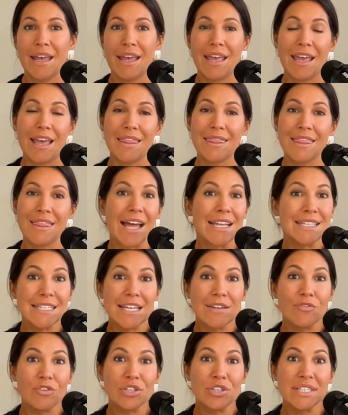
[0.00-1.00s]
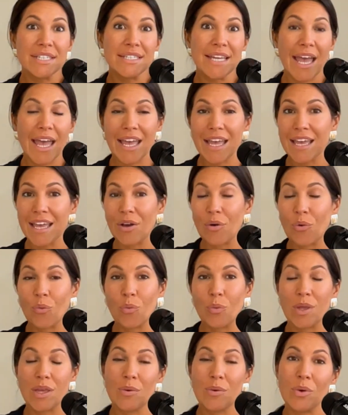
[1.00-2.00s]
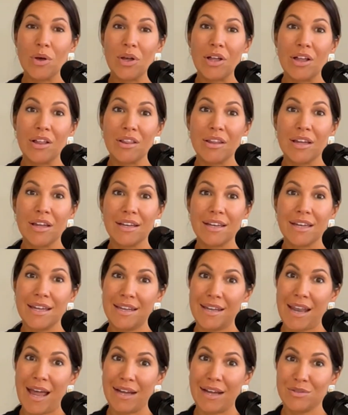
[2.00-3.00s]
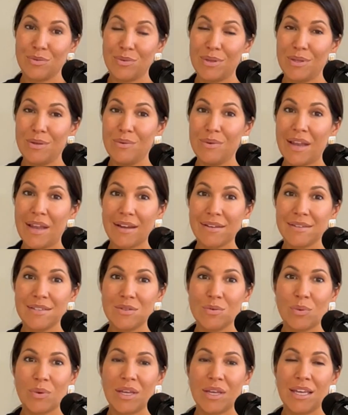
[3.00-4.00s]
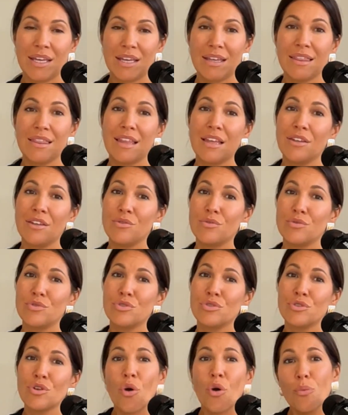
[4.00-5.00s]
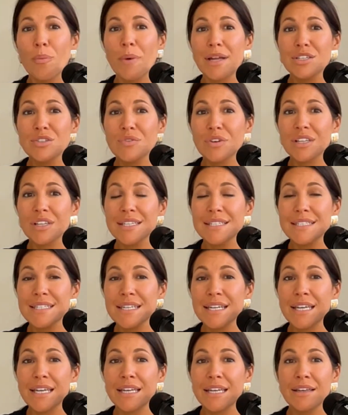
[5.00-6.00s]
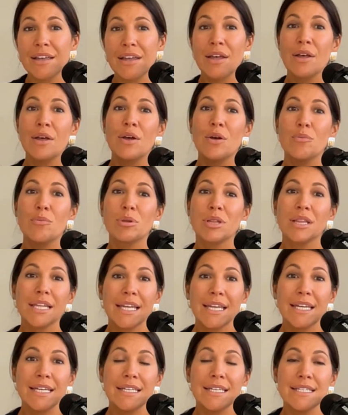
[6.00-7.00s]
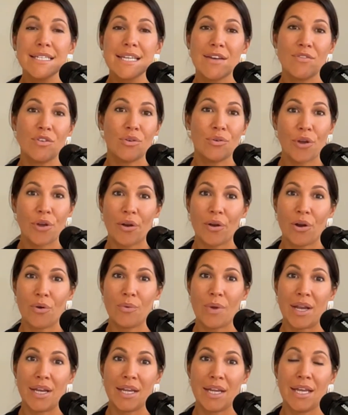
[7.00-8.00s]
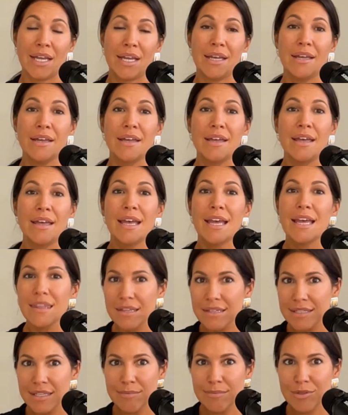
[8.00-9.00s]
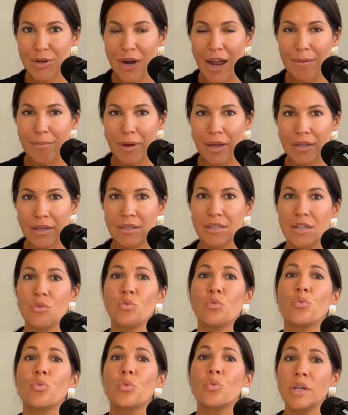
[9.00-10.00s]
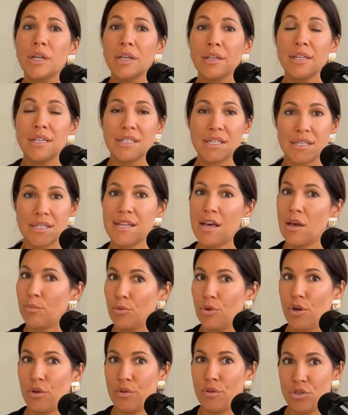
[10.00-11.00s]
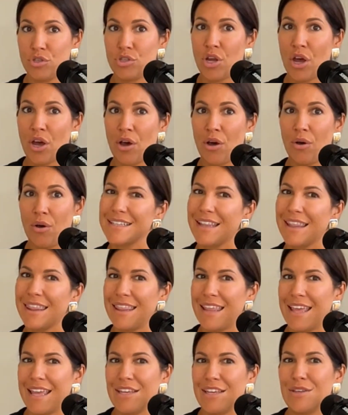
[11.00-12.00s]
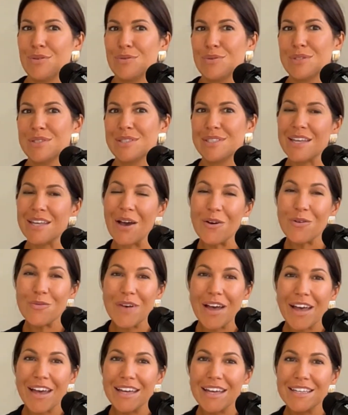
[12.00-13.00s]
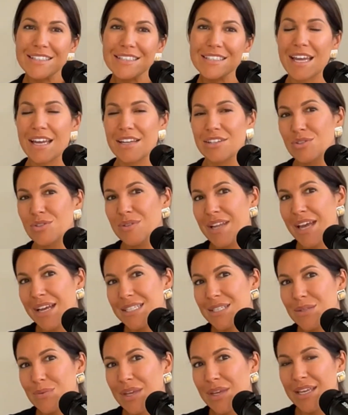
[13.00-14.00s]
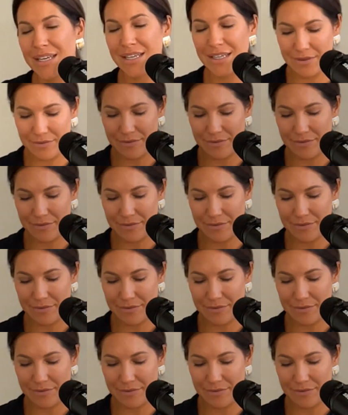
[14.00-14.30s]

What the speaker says: And that's it for today. We will connect with you next week. Thank you so much for listening. Please, if you're not already, hit the subscribe button. It really does help grow the show. Thank you so much. Catch you next week.